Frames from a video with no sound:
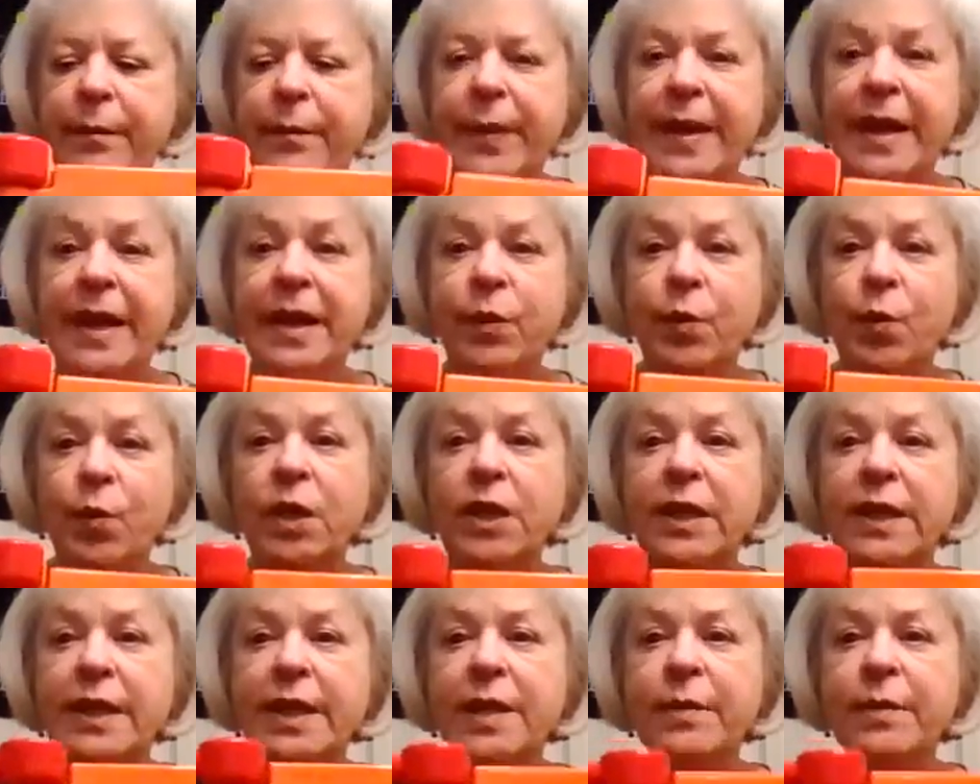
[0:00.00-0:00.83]
but a
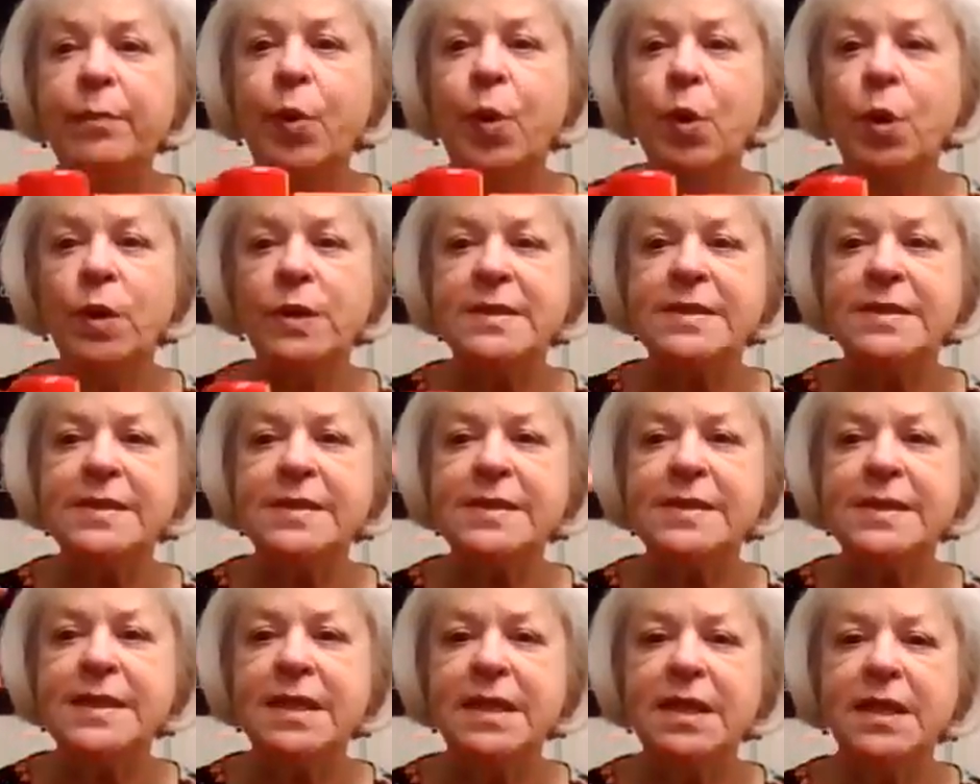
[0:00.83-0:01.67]
really important
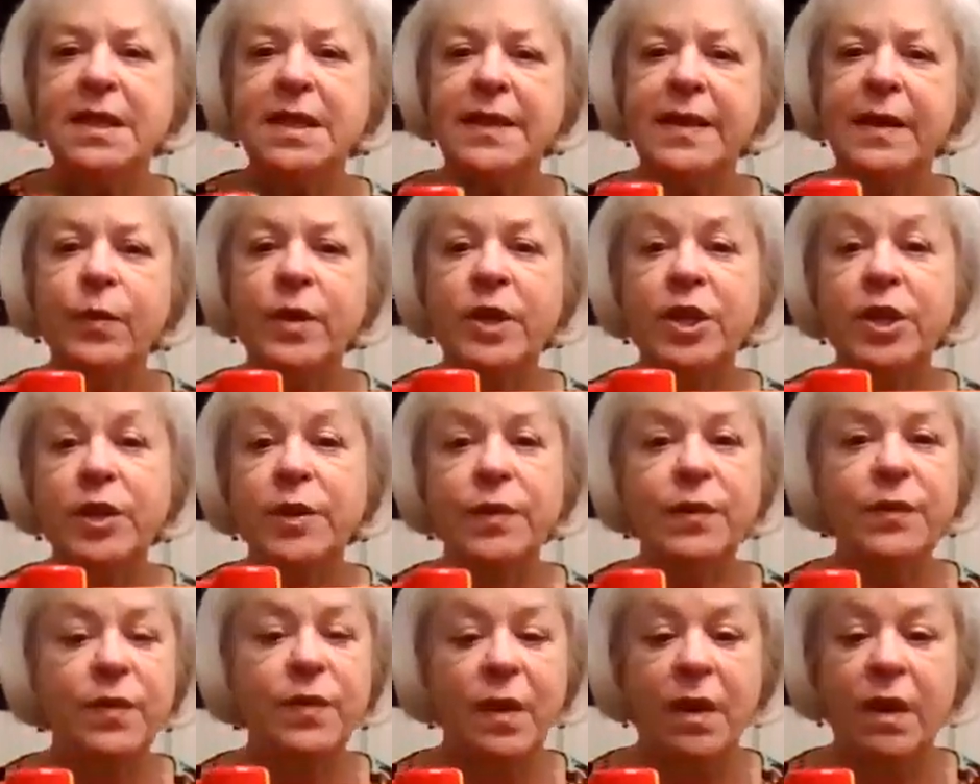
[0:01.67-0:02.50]
skill that we
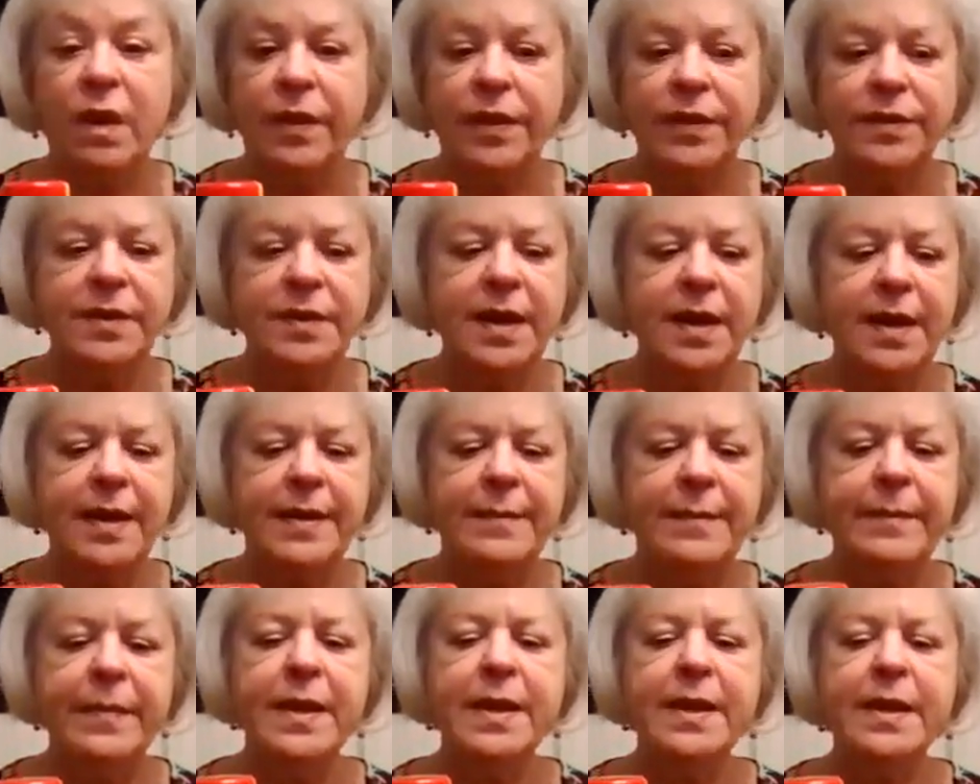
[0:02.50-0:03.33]
use all the
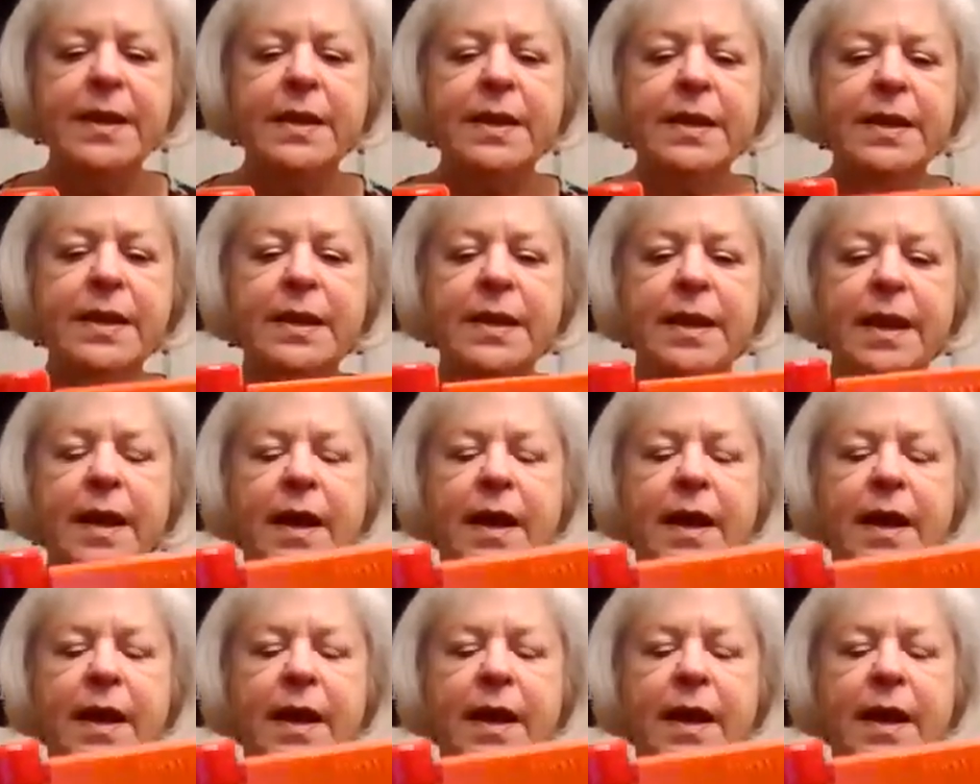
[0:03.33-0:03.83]
time. Uh,